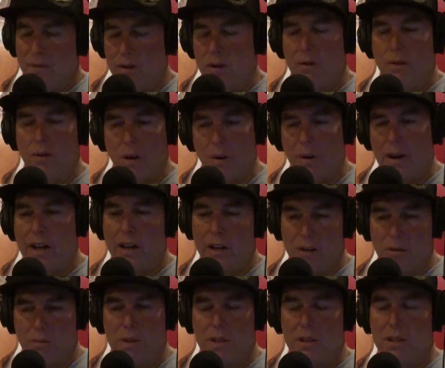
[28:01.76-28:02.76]
you know how to
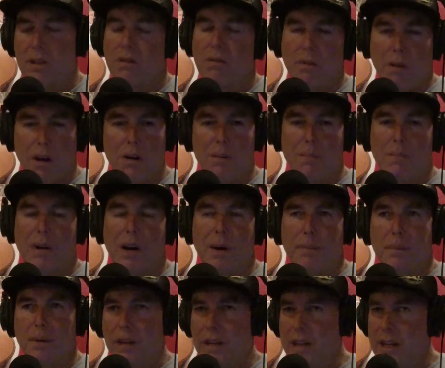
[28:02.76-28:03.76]
twist the throttle
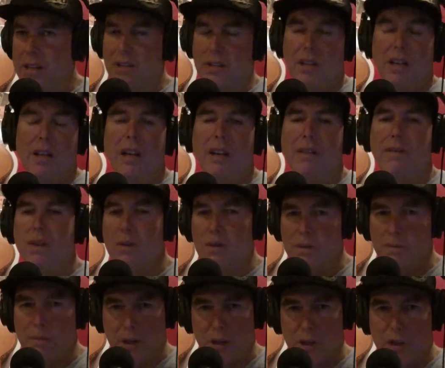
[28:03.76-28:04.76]
properly, it's going to give you as
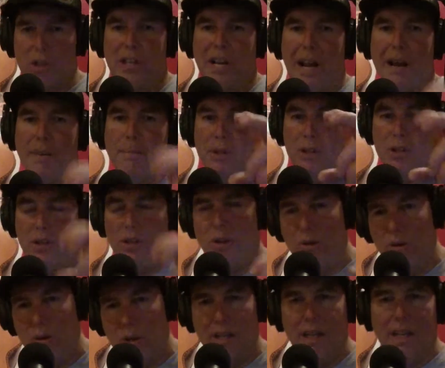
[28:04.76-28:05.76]
much snap as you
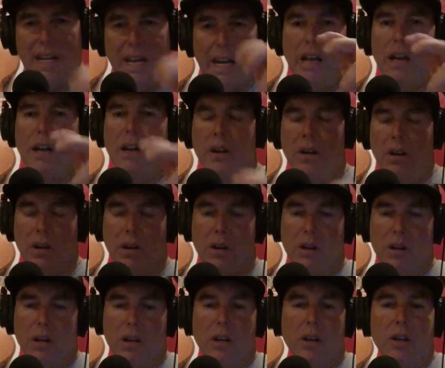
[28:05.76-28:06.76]
could get,
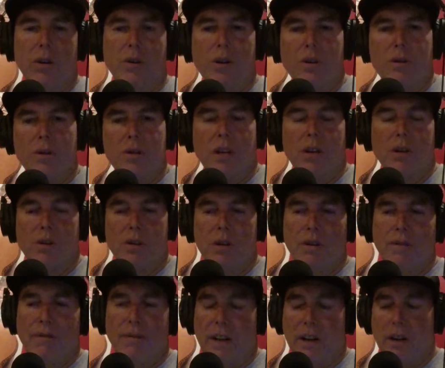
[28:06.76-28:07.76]
you know, using your two
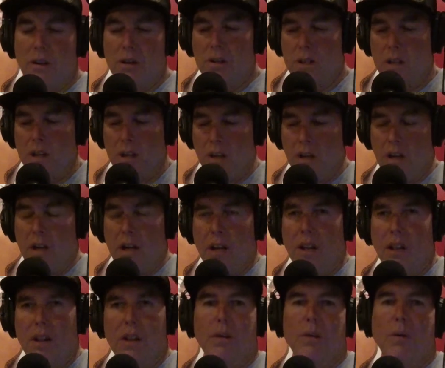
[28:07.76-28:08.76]
fingers.
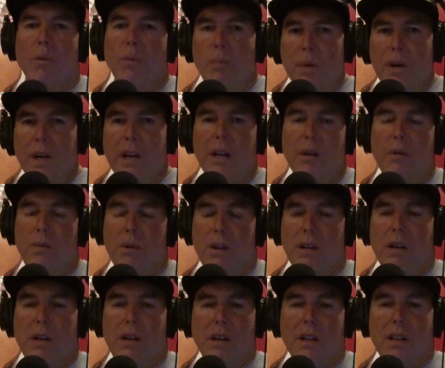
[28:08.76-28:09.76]
They're really, really
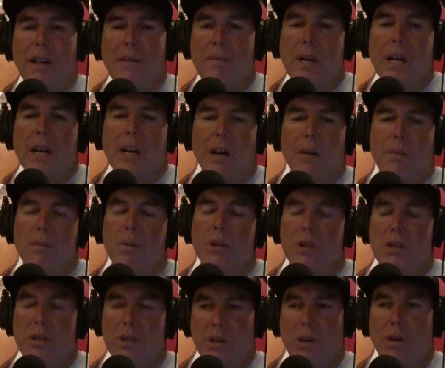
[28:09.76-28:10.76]
good. They've become
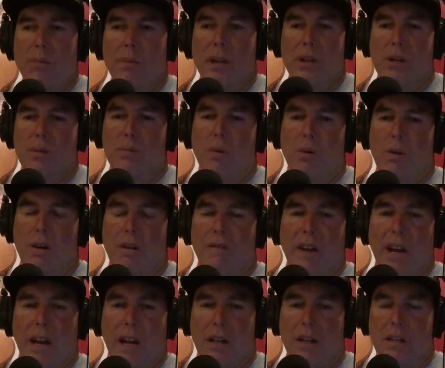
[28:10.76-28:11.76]
so much more
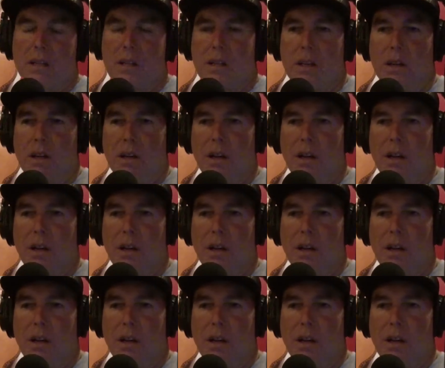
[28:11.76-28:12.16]
advanced